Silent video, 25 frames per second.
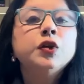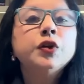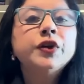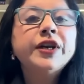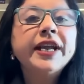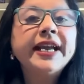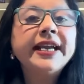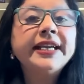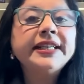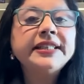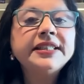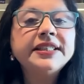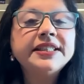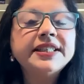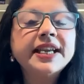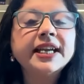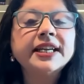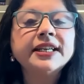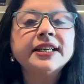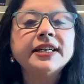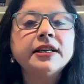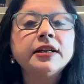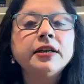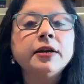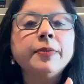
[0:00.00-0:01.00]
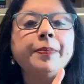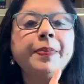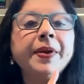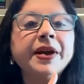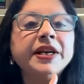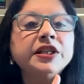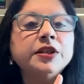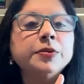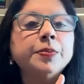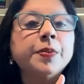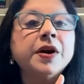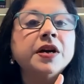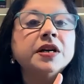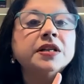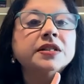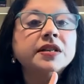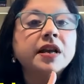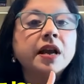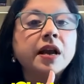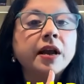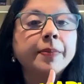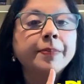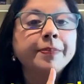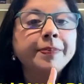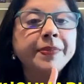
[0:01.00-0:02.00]
Today's technical benchmarks
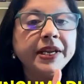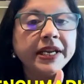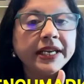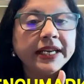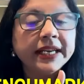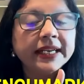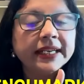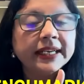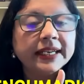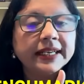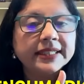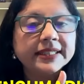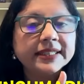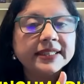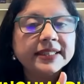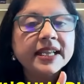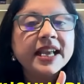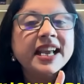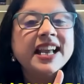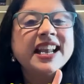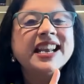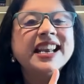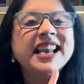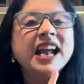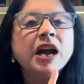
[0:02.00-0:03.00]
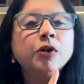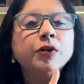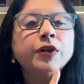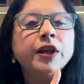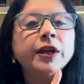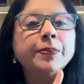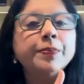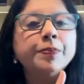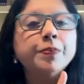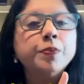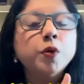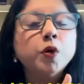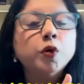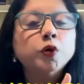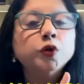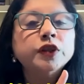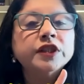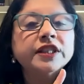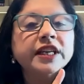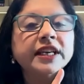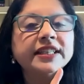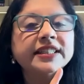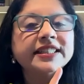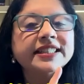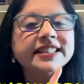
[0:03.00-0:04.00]
are meaningless now that
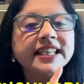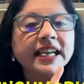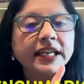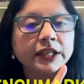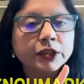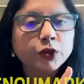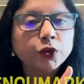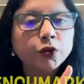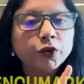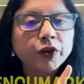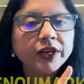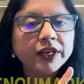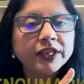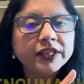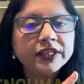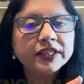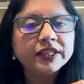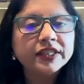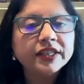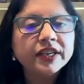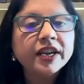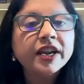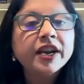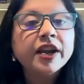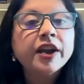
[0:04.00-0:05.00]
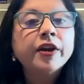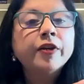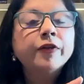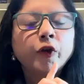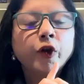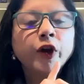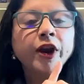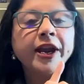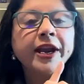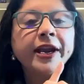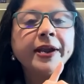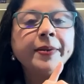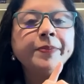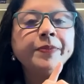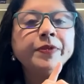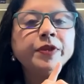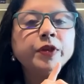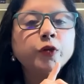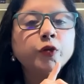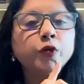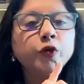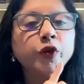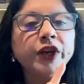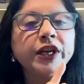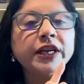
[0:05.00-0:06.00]
most are saturated. For him,
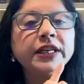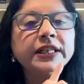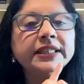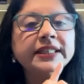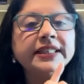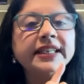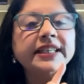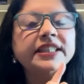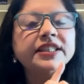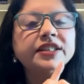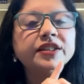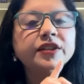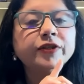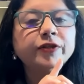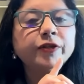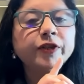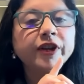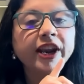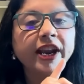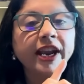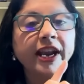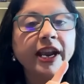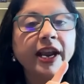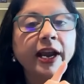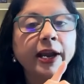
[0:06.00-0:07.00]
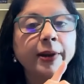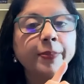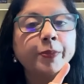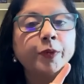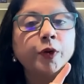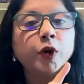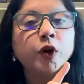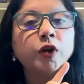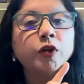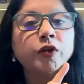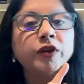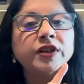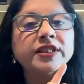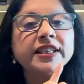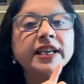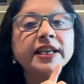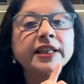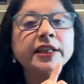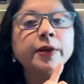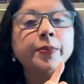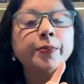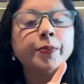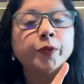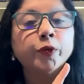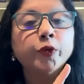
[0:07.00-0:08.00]
the real test of AI progress
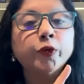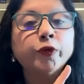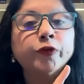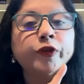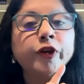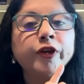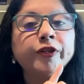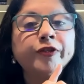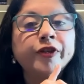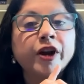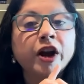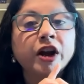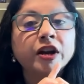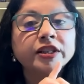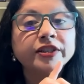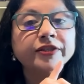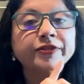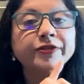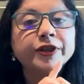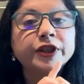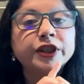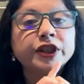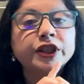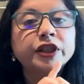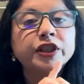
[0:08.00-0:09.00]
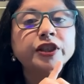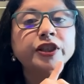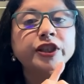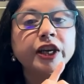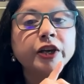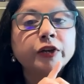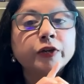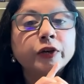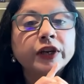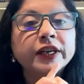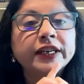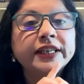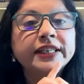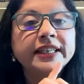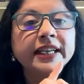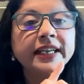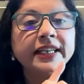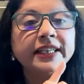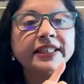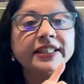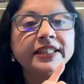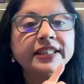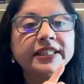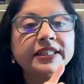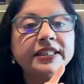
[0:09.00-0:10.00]
and the proof of artificial general
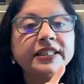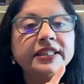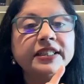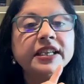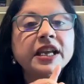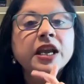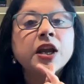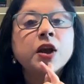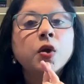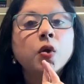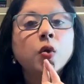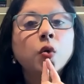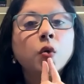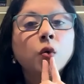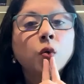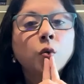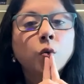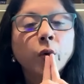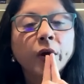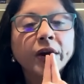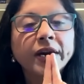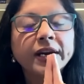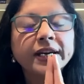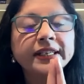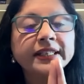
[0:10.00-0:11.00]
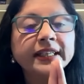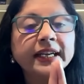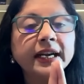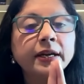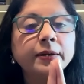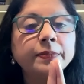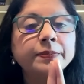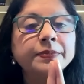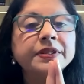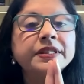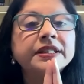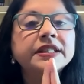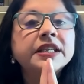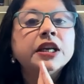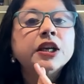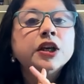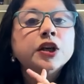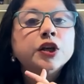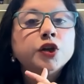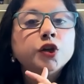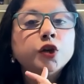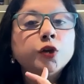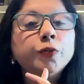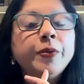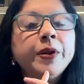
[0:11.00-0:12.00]
intelligence, when it comes,
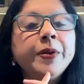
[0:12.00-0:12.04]
should